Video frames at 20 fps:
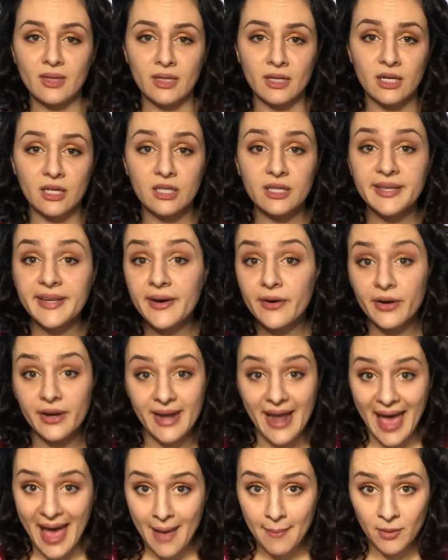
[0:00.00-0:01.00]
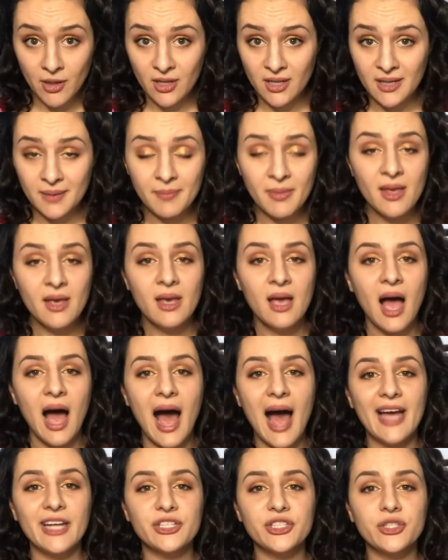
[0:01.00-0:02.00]
clear enamel.
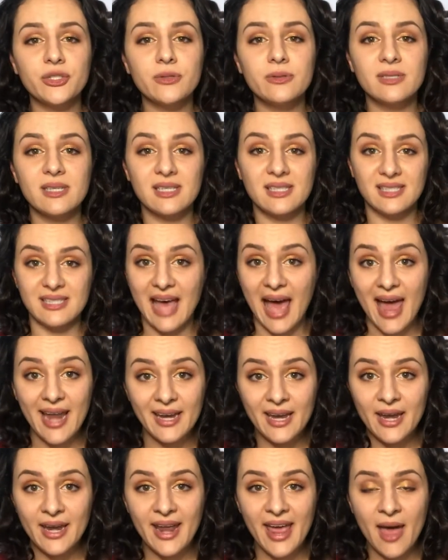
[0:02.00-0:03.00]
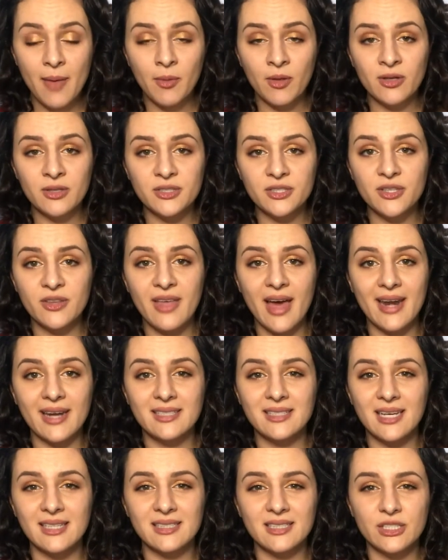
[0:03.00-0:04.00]
I choose a satin enamel so that it
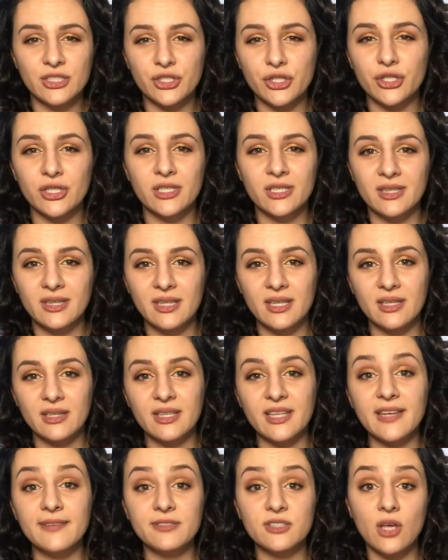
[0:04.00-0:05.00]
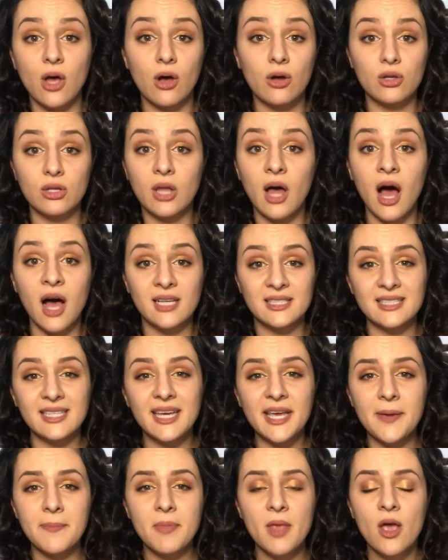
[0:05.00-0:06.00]
doesn't turn the leaves all
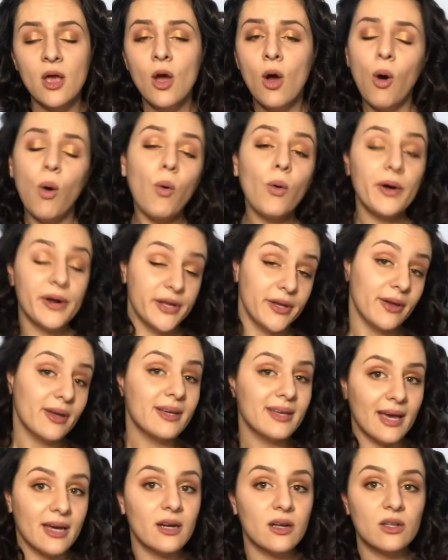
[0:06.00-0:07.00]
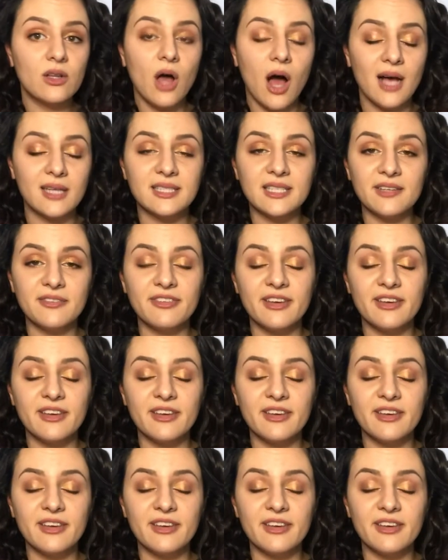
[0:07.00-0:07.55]
glossy. Or you can get a glossy